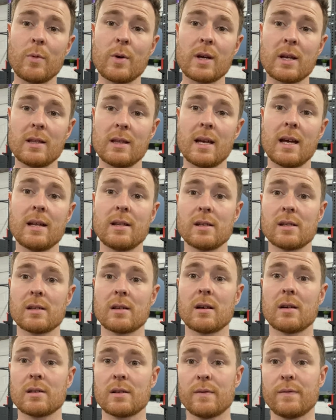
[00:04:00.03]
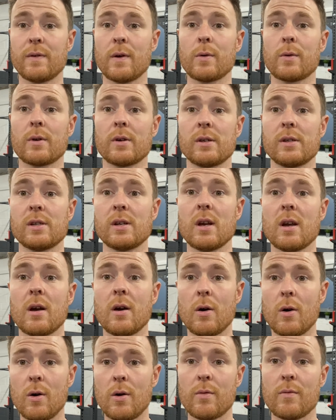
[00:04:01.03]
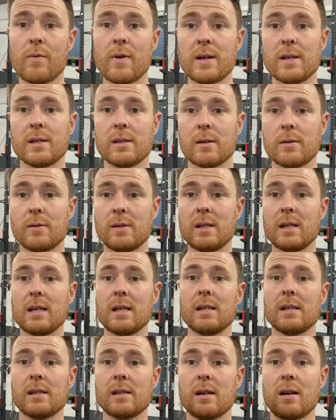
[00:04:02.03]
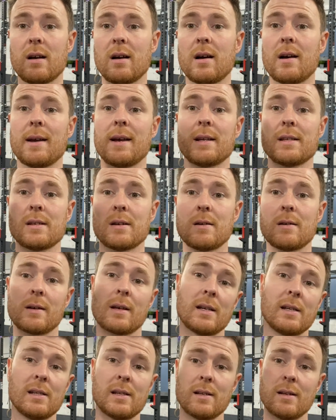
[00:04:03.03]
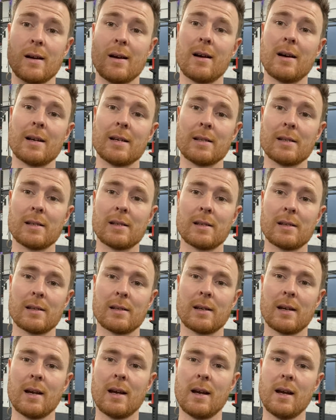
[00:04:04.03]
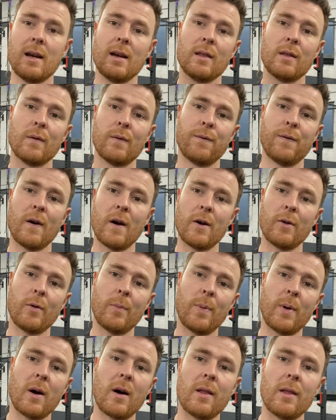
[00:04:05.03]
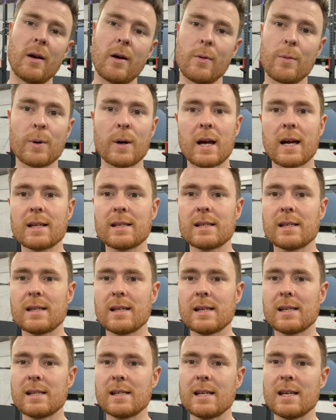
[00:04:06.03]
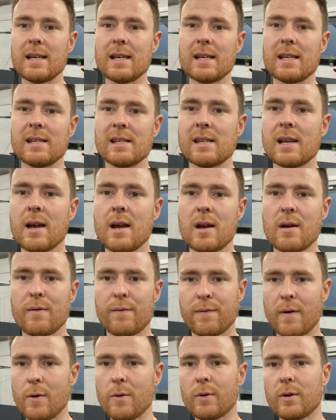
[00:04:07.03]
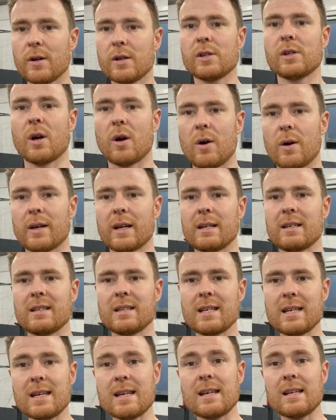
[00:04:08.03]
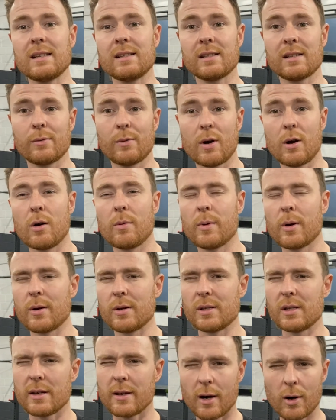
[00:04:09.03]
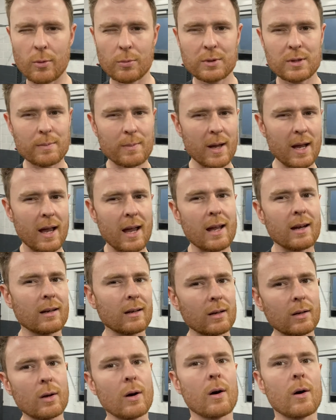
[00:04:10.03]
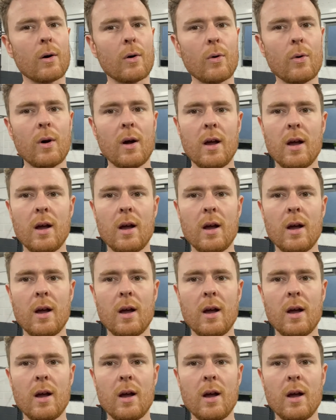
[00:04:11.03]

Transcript: can then start to focus on raising those knees to higher targets and heights. The final part that I want to add to this is focus on a knees to elbows, the ultimate end goal